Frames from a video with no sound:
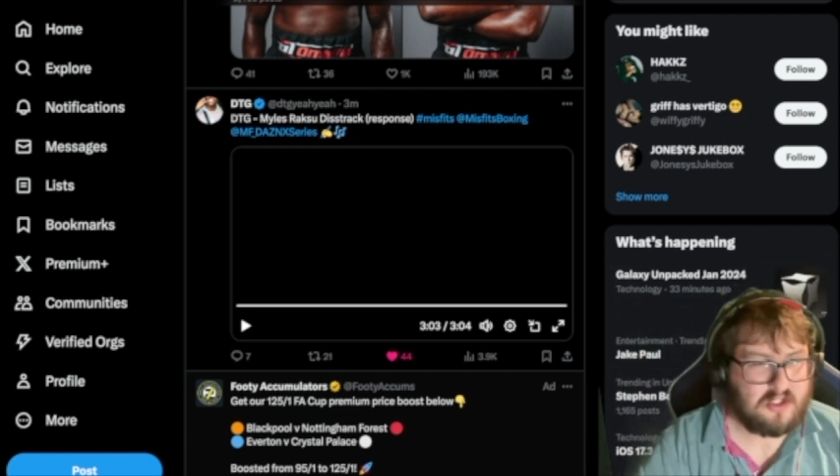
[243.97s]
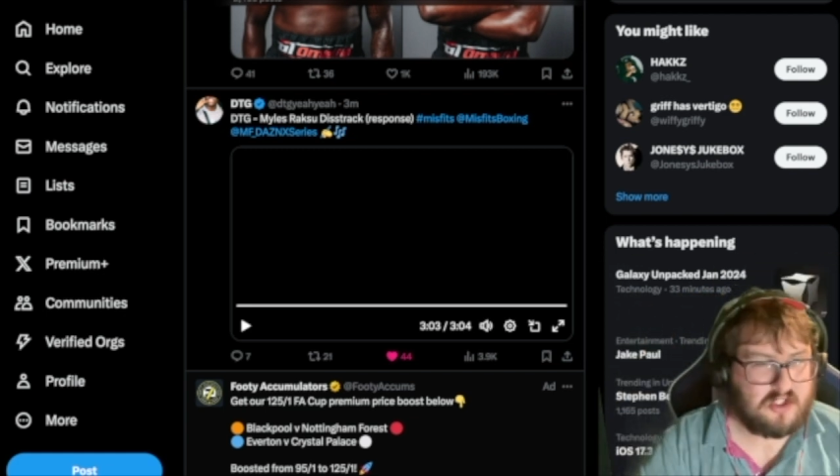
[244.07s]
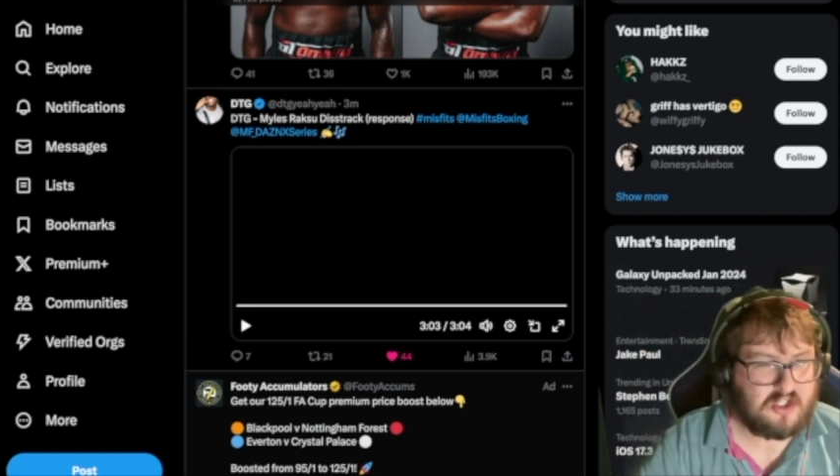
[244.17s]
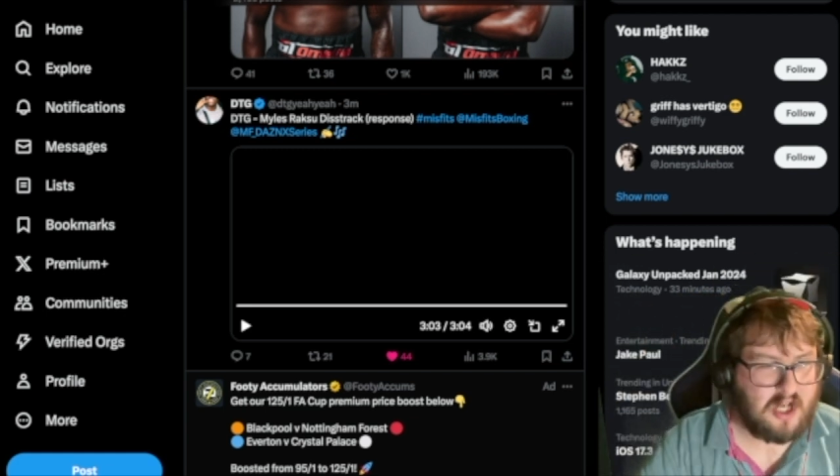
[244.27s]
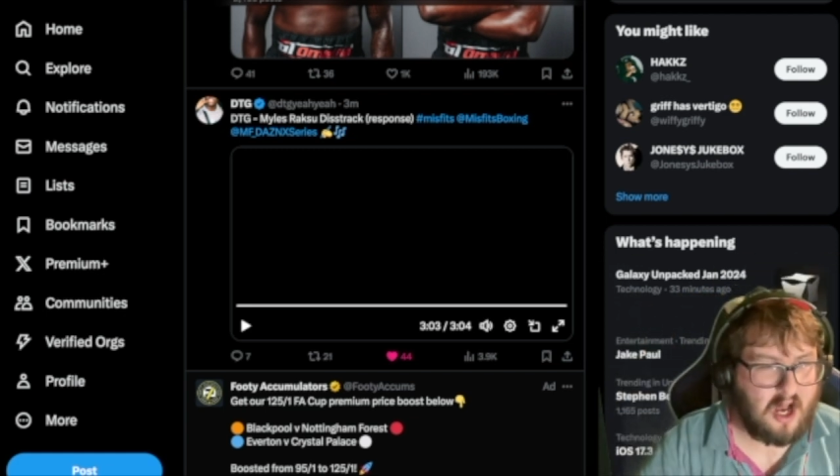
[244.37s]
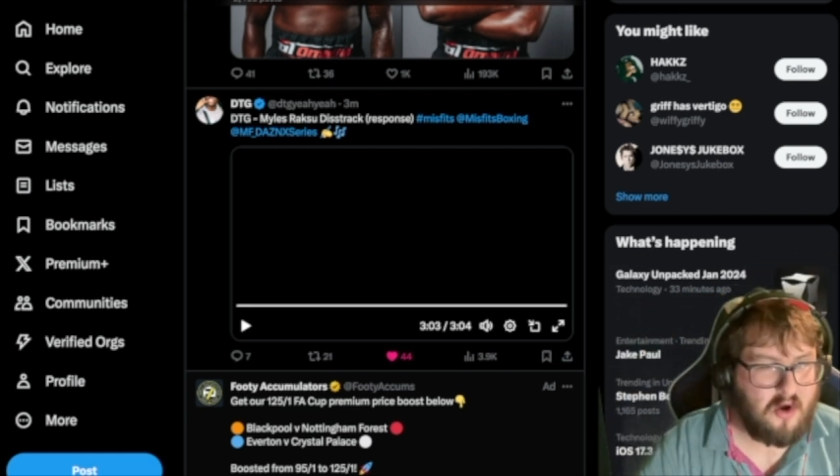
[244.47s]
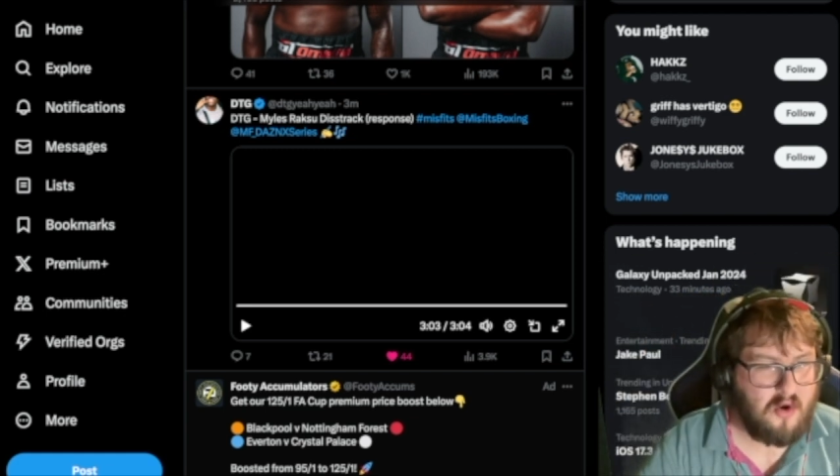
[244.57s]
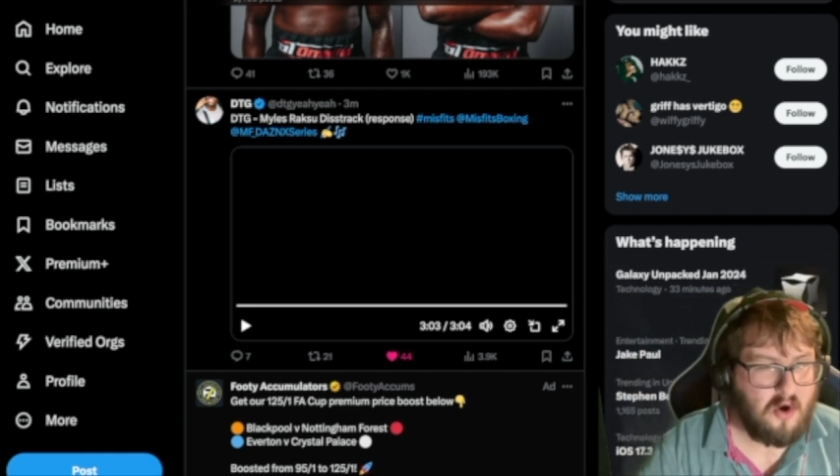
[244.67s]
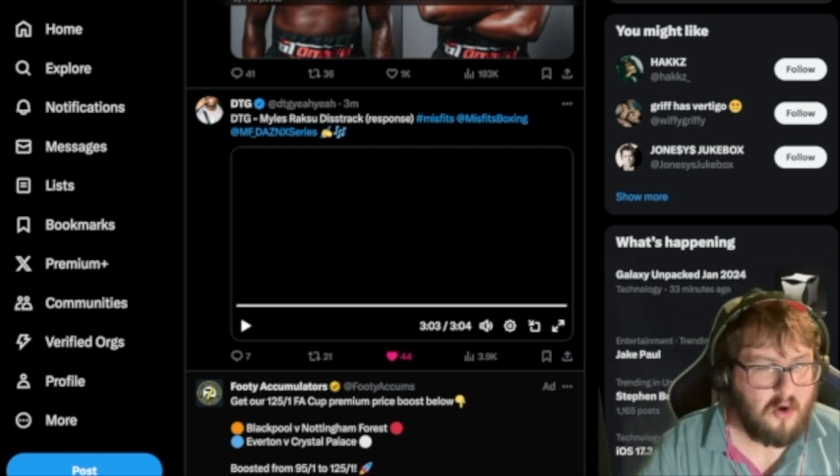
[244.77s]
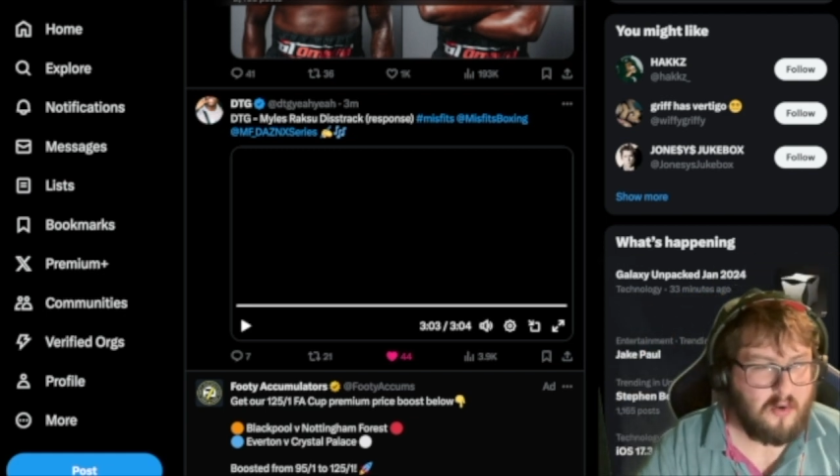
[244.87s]

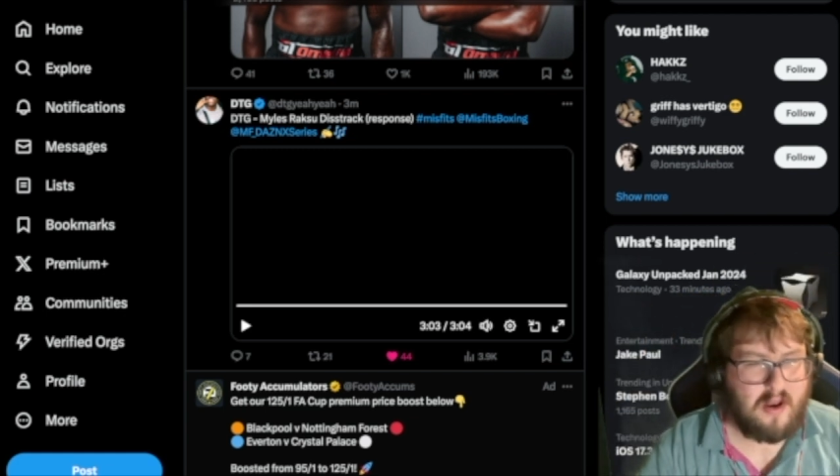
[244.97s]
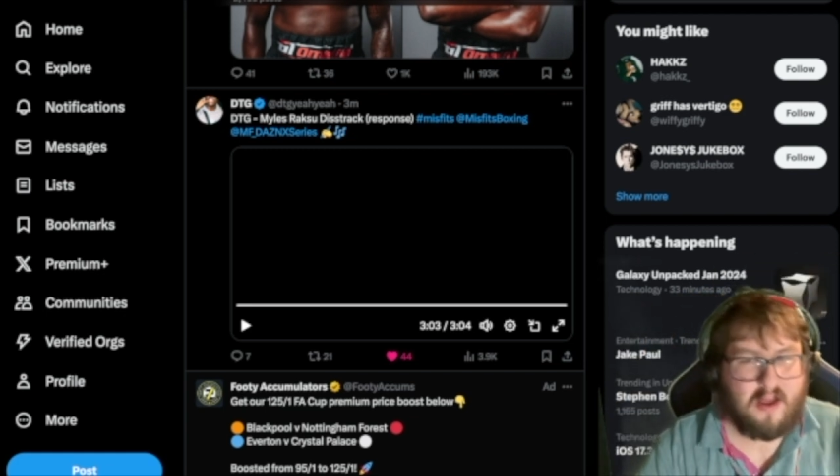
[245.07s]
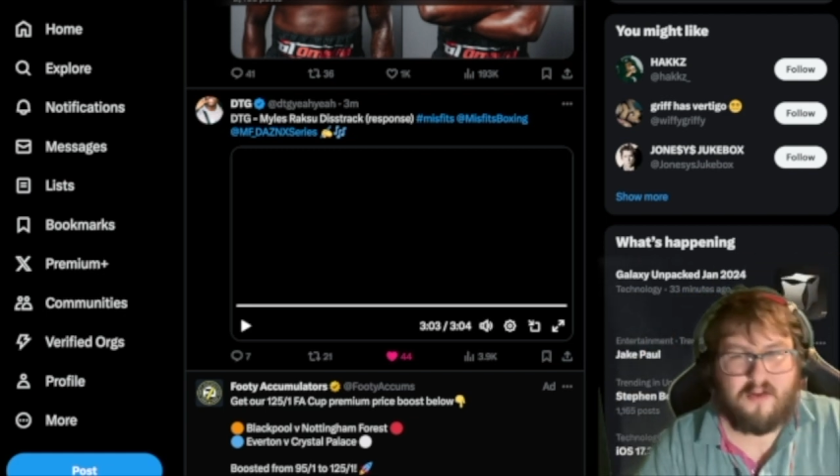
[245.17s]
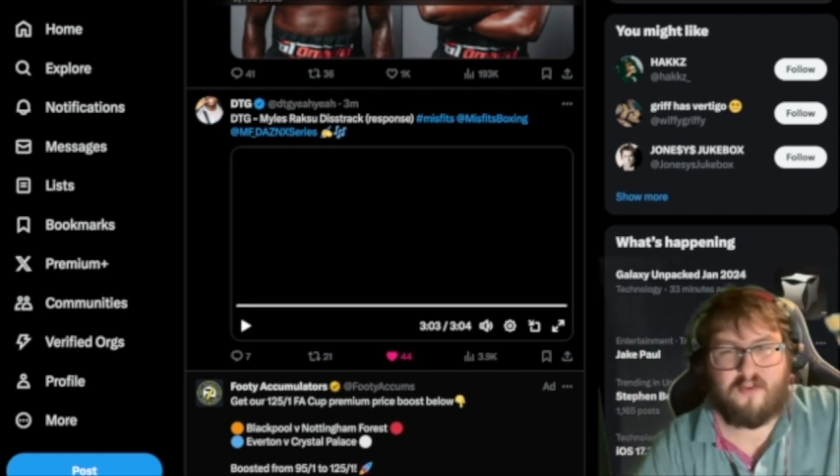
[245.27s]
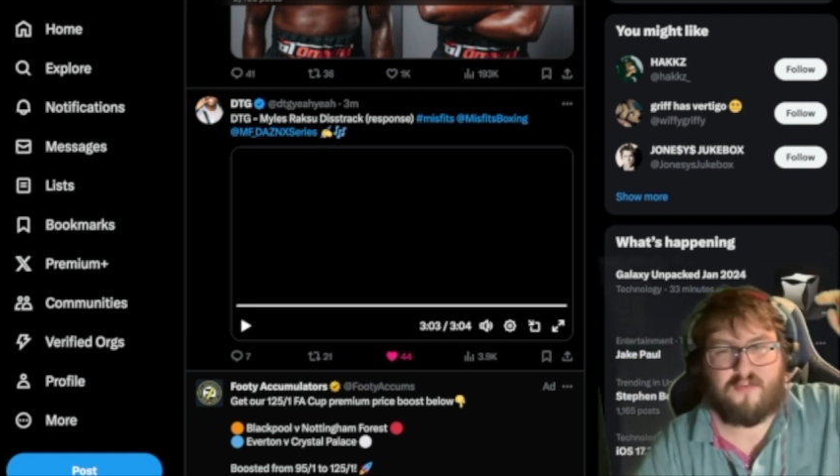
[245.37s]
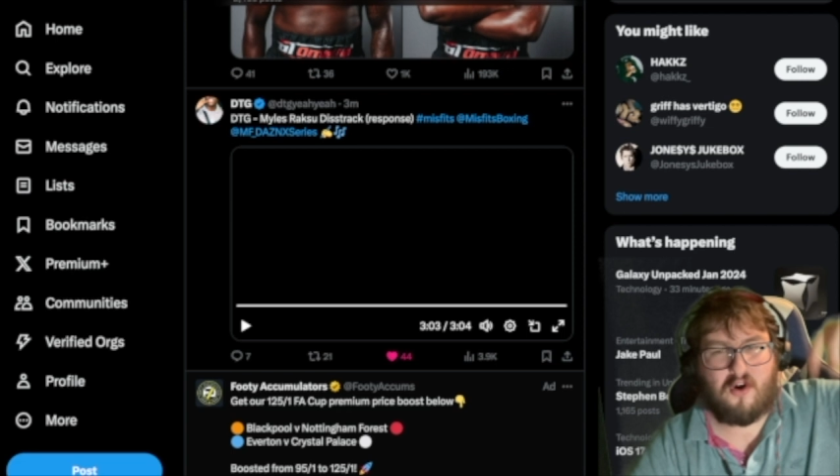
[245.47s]
So, leave your